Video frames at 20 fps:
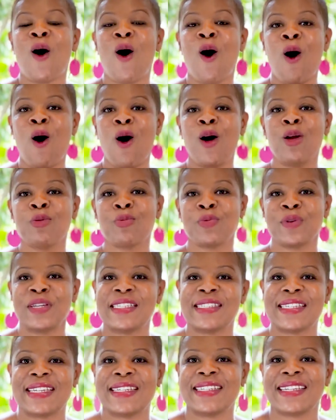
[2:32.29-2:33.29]
all
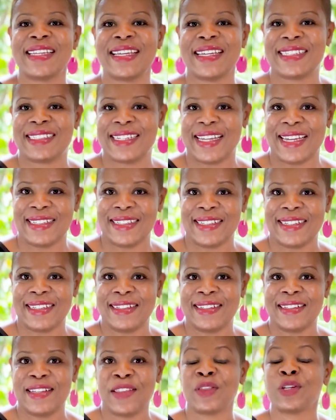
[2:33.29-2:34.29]
recently
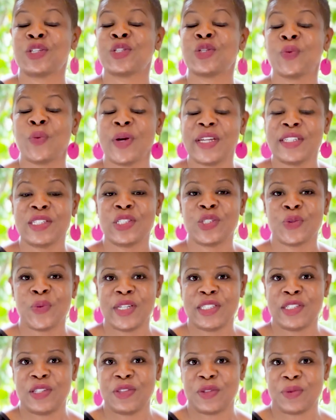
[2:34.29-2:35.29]
attended the
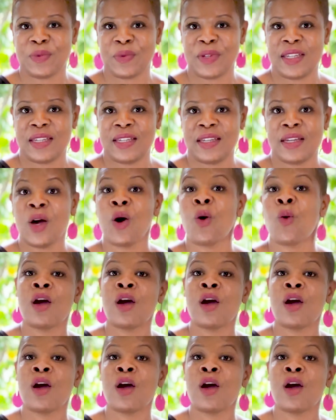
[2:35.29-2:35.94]
2023